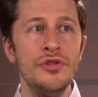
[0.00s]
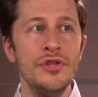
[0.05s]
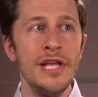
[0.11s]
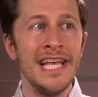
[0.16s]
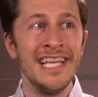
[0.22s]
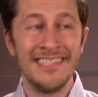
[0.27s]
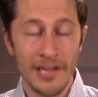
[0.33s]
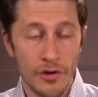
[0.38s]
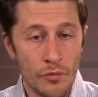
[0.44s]

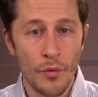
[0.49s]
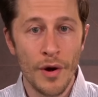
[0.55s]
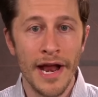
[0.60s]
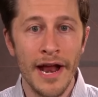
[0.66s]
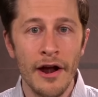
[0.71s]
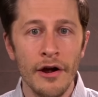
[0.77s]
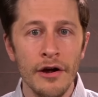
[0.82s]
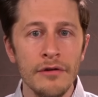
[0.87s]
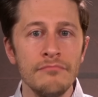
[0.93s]
Is it
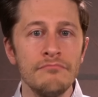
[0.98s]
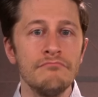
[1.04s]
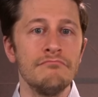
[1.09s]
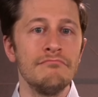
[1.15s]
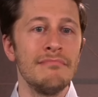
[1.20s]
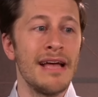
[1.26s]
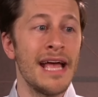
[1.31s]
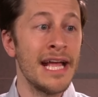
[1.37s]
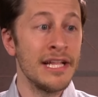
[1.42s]
rare?
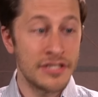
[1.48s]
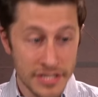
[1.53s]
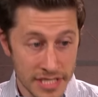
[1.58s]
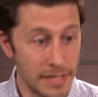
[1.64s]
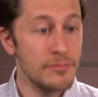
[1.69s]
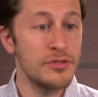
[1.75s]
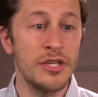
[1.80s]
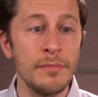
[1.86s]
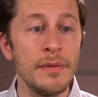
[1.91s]
It
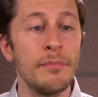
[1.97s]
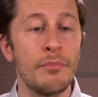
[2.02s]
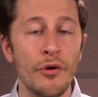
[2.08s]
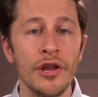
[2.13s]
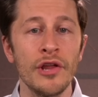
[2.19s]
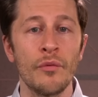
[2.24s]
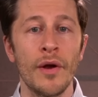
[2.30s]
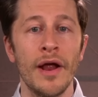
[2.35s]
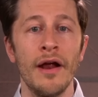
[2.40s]
seems to be
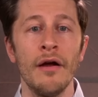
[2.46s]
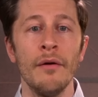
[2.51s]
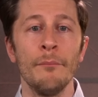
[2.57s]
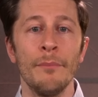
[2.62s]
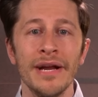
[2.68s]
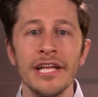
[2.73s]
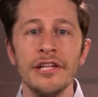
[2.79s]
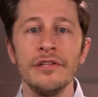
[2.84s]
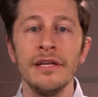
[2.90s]
pretty rare,
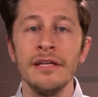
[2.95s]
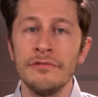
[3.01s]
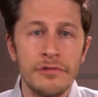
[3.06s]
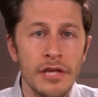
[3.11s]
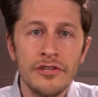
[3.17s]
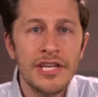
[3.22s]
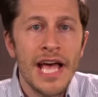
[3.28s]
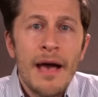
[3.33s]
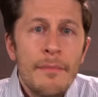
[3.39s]
but it, it
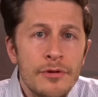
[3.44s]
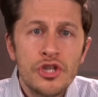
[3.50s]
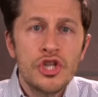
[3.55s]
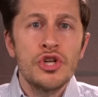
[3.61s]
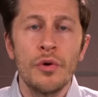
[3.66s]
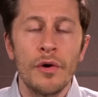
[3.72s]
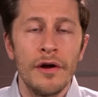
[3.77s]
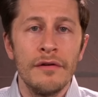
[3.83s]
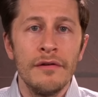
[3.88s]
does happen,
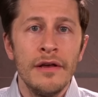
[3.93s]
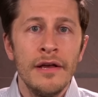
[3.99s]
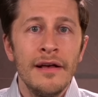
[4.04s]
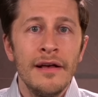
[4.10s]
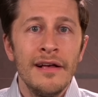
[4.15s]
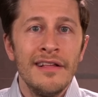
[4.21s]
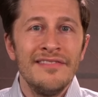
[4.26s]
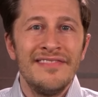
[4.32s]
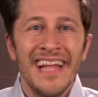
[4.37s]
sure.
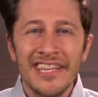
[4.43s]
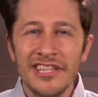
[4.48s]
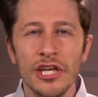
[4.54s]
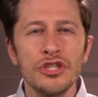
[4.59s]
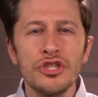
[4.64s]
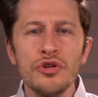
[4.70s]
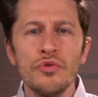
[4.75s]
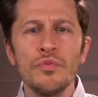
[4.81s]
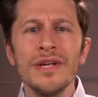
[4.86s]
That
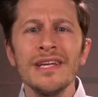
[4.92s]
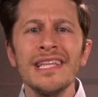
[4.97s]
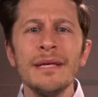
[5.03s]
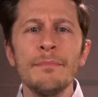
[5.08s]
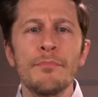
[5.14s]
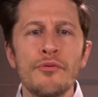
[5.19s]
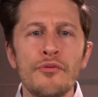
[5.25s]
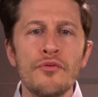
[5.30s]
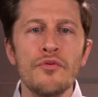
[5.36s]
doesn't really
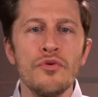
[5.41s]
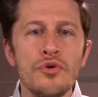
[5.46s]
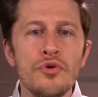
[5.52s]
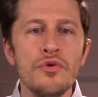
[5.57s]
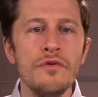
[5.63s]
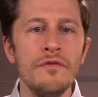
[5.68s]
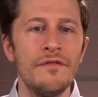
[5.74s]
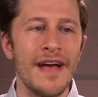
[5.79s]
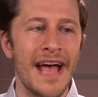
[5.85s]

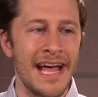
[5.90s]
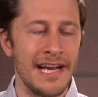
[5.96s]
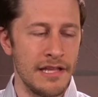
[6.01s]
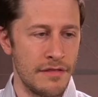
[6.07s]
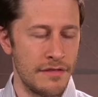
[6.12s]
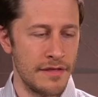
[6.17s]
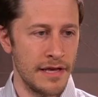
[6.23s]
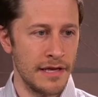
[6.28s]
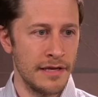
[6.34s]
prove
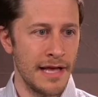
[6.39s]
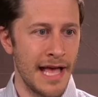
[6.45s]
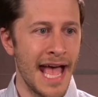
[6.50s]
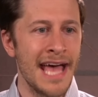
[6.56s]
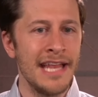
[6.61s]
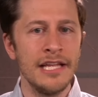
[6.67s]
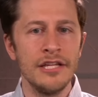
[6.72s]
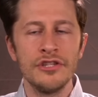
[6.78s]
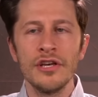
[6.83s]
anything,
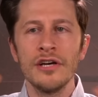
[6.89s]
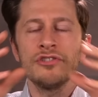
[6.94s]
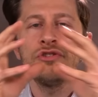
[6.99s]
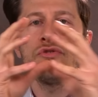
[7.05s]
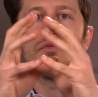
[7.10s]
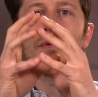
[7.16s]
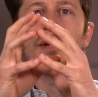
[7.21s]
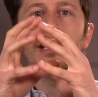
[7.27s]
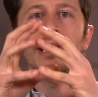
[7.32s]
and it
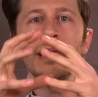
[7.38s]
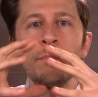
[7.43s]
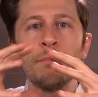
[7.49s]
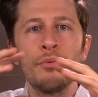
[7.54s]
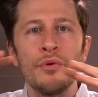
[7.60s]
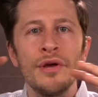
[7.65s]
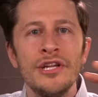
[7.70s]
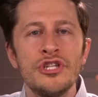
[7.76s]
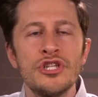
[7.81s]
doesn't really
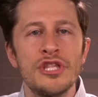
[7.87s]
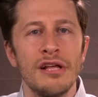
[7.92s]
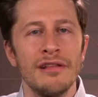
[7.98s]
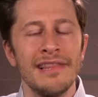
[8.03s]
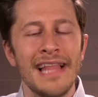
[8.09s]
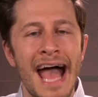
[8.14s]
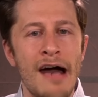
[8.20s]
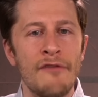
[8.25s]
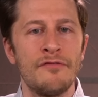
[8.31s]
bridge the
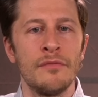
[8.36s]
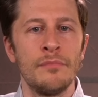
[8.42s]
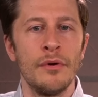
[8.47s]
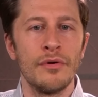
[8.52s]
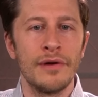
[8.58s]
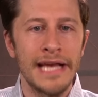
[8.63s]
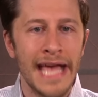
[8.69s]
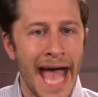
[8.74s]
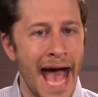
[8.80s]
laughable
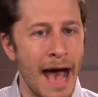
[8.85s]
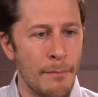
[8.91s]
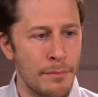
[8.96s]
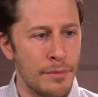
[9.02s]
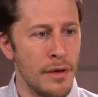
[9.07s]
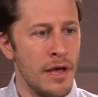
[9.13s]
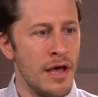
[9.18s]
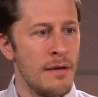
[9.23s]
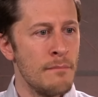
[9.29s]
gap
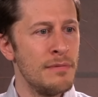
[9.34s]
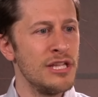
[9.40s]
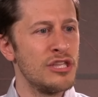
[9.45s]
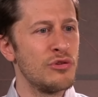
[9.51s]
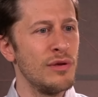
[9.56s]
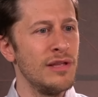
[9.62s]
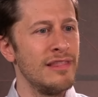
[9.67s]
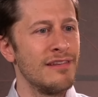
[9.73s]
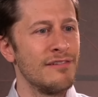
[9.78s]

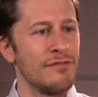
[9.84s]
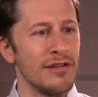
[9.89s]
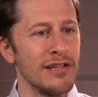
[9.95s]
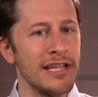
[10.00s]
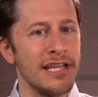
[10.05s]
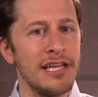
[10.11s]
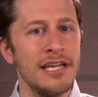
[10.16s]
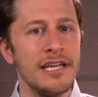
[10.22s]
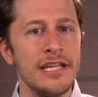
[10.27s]
between the
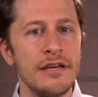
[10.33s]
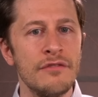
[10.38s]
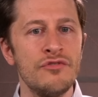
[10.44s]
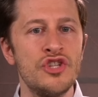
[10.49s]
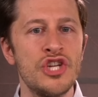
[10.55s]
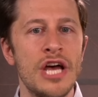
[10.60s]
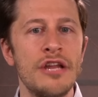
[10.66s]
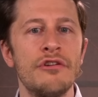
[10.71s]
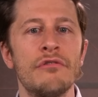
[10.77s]
validity of
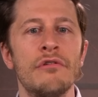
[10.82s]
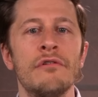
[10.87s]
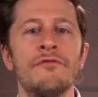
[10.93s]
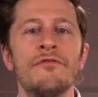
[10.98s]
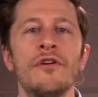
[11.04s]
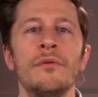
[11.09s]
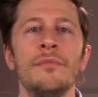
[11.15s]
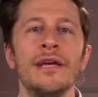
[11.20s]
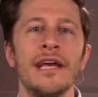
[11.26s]
gender
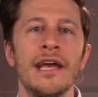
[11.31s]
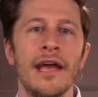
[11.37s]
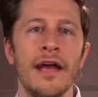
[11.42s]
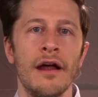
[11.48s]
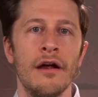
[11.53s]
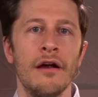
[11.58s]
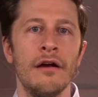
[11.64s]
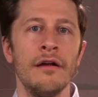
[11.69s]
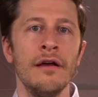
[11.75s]
affirming
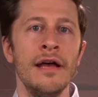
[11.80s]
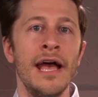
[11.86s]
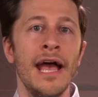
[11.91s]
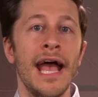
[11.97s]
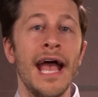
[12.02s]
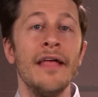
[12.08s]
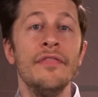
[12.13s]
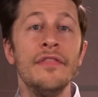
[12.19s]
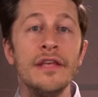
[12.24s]
care
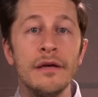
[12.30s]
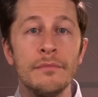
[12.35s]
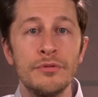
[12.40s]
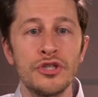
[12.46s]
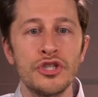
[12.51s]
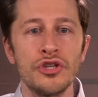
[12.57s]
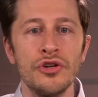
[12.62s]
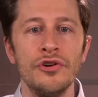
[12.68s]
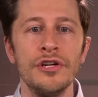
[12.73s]
and the
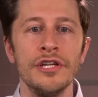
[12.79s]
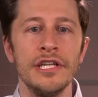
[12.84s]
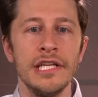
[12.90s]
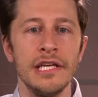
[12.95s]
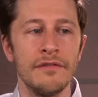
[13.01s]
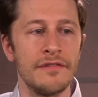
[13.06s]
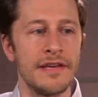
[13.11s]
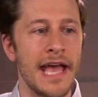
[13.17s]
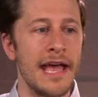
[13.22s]
absurdity
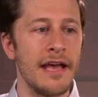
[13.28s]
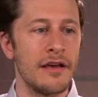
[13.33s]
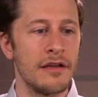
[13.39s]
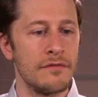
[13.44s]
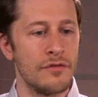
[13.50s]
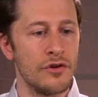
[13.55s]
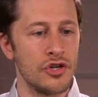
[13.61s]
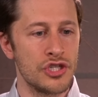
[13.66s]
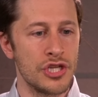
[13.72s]
of gay
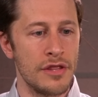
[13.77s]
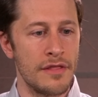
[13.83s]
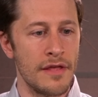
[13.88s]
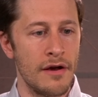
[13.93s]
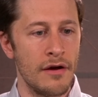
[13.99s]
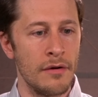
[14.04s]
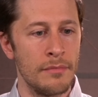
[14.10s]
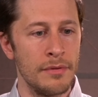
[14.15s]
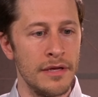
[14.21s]
conversion
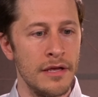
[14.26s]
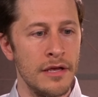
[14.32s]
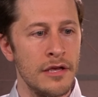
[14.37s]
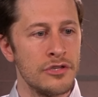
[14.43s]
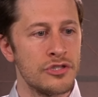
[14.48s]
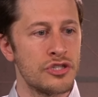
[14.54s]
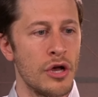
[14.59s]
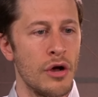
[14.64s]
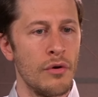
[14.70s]
therapy.
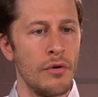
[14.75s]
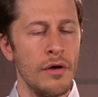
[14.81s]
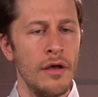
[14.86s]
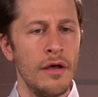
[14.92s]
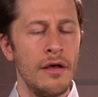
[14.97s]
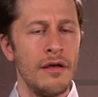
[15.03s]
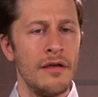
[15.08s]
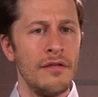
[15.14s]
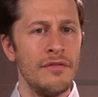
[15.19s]
So
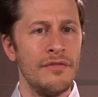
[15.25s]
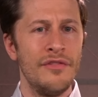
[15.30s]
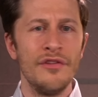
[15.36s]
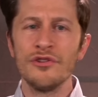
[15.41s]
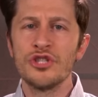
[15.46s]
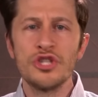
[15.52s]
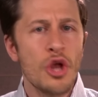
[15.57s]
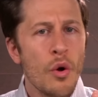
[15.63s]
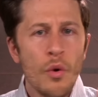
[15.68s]

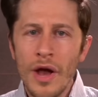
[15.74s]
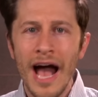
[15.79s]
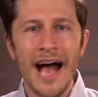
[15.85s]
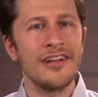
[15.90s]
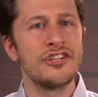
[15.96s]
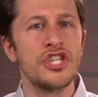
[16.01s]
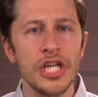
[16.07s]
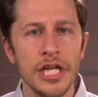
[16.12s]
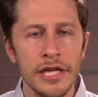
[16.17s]
there's no
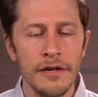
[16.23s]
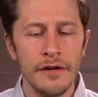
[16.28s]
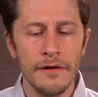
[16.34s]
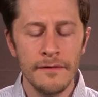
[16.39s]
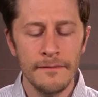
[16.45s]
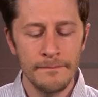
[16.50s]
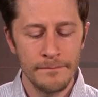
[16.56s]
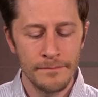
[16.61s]
gotcha here.